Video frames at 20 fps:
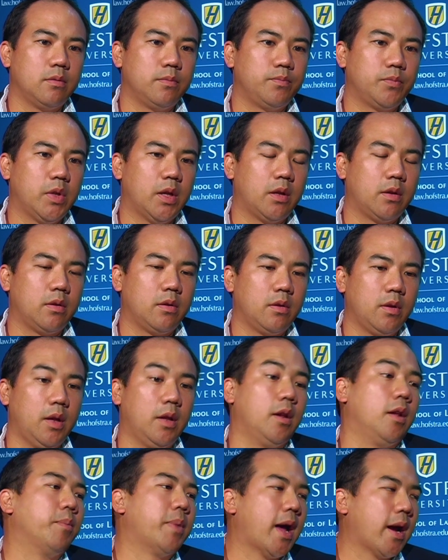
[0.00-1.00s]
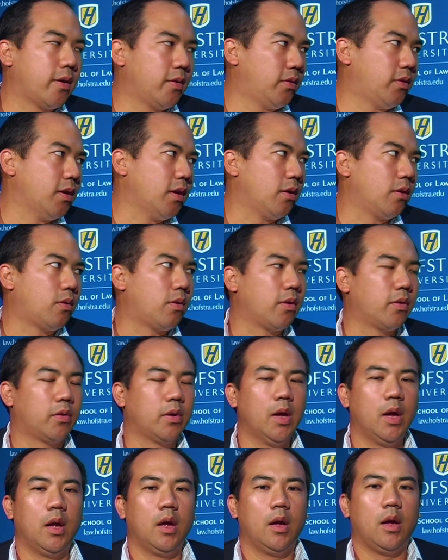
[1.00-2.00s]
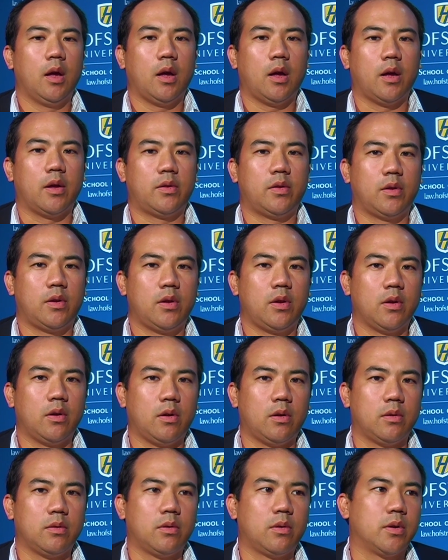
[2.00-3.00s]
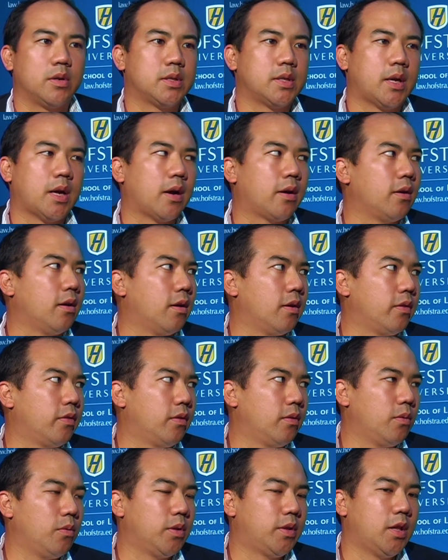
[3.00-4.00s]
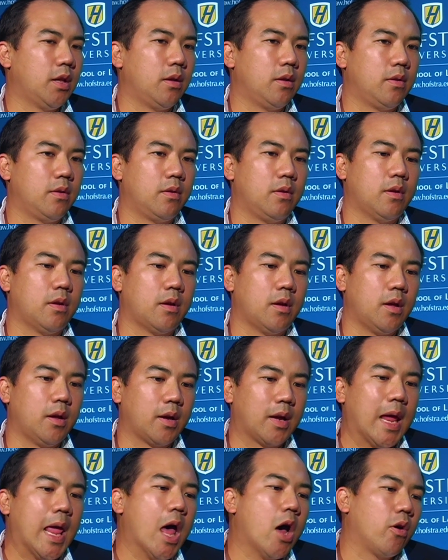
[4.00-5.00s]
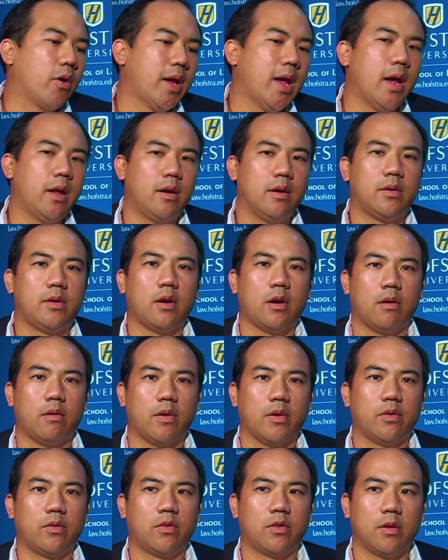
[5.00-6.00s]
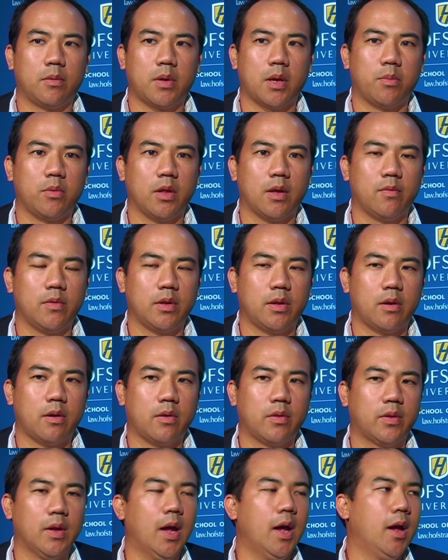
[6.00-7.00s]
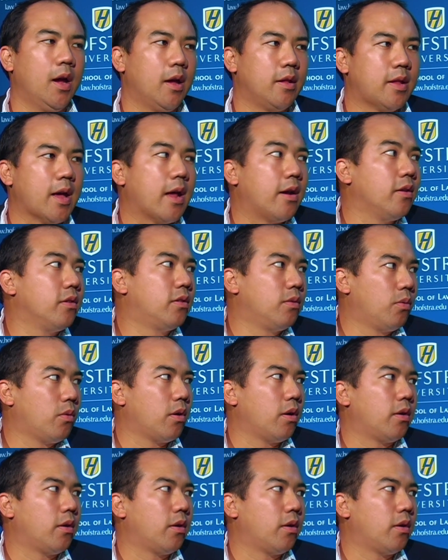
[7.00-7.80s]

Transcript: in Pakistan, of course, to kill or attack us with the Al-Qaeda terrorists or September 11th terrorists. That is the war on